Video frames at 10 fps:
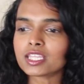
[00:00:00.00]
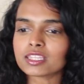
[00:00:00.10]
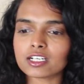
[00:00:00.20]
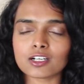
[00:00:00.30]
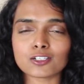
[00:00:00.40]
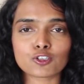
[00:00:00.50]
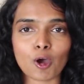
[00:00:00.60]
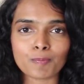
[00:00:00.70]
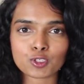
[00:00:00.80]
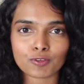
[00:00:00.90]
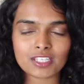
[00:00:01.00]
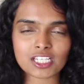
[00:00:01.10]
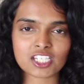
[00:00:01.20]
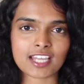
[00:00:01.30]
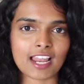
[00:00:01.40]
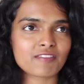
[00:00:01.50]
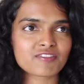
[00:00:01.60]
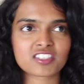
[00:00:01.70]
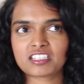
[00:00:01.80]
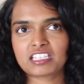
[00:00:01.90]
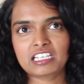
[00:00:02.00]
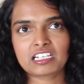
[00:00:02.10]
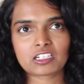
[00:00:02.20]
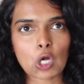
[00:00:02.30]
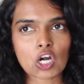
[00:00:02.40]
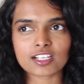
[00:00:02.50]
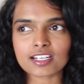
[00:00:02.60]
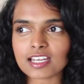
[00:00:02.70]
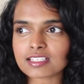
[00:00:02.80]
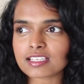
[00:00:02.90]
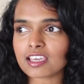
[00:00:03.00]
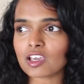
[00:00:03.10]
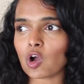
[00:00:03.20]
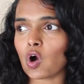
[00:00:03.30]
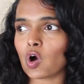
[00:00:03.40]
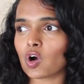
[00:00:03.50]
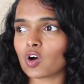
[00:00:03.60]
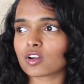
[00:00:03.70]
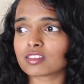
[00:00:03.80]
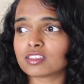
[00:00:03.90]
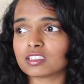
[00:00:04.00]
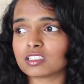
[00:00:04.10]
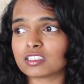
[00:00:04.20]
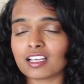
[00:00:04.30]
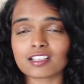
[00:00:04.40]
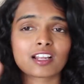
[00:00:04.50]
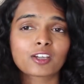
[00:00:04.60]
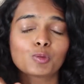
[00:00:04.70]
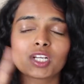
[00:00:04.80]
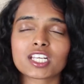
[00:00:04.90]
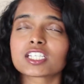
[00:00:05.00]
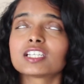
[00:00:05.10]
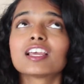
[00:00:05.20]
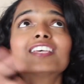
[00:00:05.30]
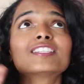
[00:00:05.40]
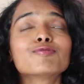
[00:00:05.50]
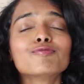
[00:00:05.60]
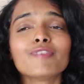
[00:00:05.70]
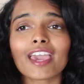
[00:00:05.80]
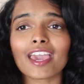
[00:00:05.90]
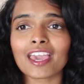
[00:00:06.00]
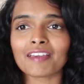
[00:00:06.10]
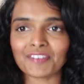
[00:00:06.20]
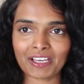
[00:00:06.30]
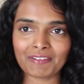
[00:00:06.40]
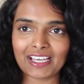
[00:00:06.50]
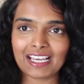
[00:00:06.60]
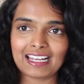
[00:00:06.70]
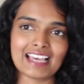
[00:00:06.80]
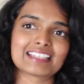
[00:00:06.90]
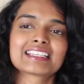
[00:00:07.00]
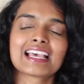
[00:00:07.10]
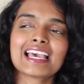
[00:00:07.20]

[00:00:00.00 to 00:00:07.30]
the tops of these shelves, they're not greasy or the dust accumulation is way less.